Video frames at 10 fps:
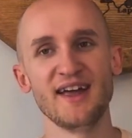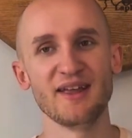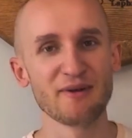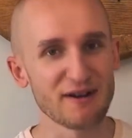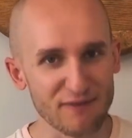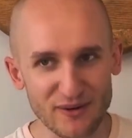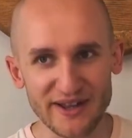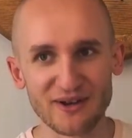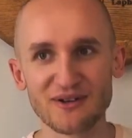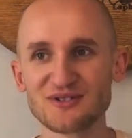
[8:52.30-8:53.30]
And then when I
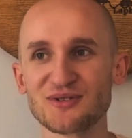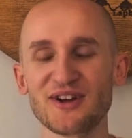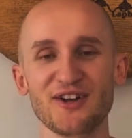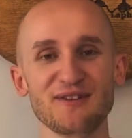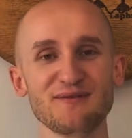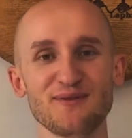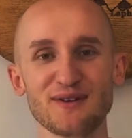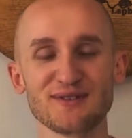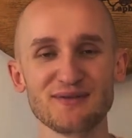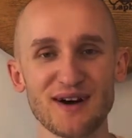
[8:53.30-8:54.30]
found out it was only
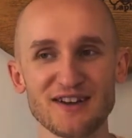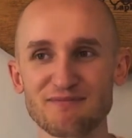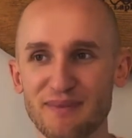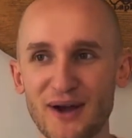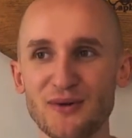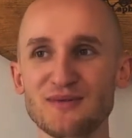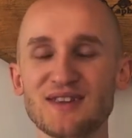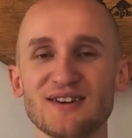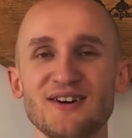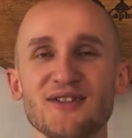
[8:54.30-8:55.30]
155
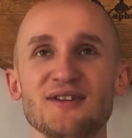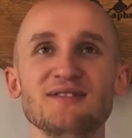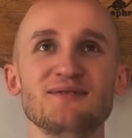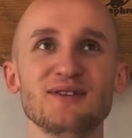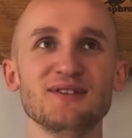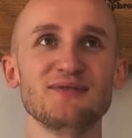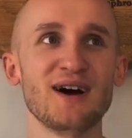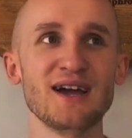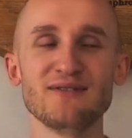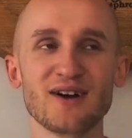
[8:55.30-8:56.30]
pound,
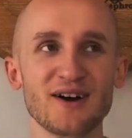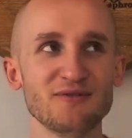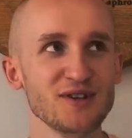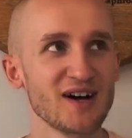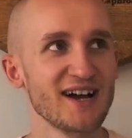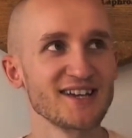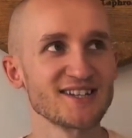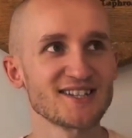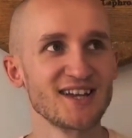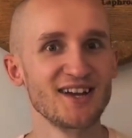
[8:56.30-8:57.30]
155, I
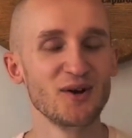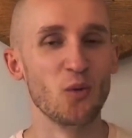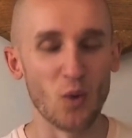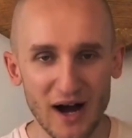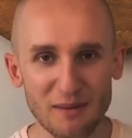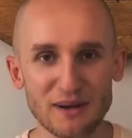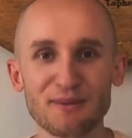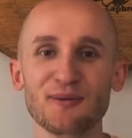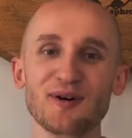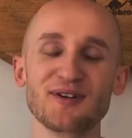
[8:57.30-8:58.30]
realised why
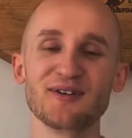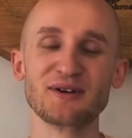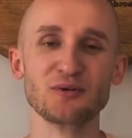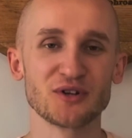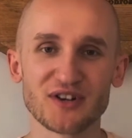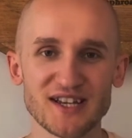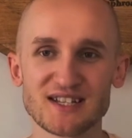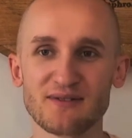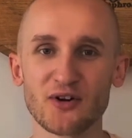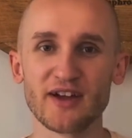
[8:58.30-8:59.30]
people were like going
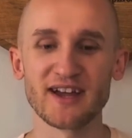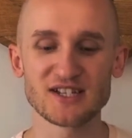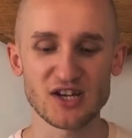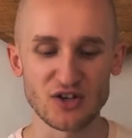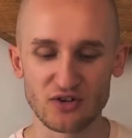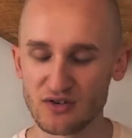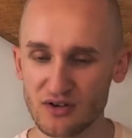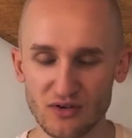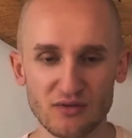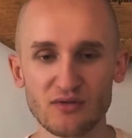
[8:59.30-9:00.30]
crazy for it. It's a
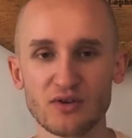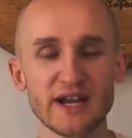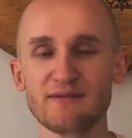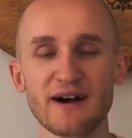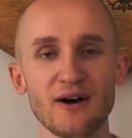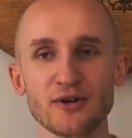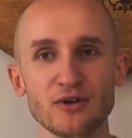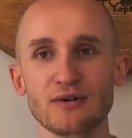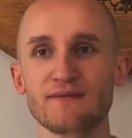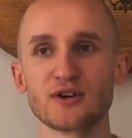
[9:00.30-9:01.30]
great
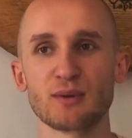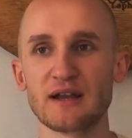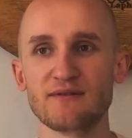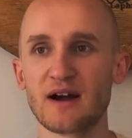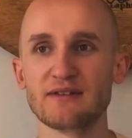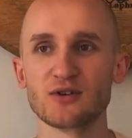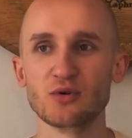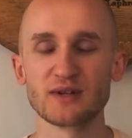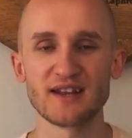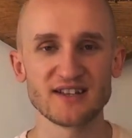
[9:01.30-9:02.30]
value for 25 year
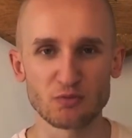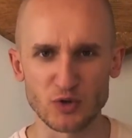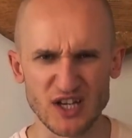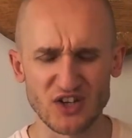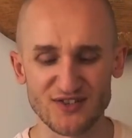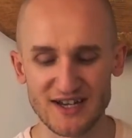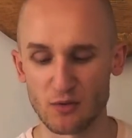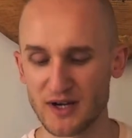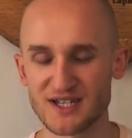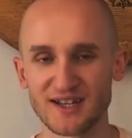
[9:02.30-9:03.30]
old, and it was a
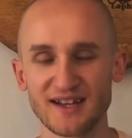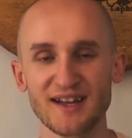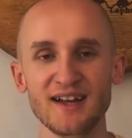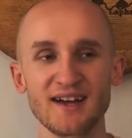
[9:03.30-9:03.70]
great whiskey.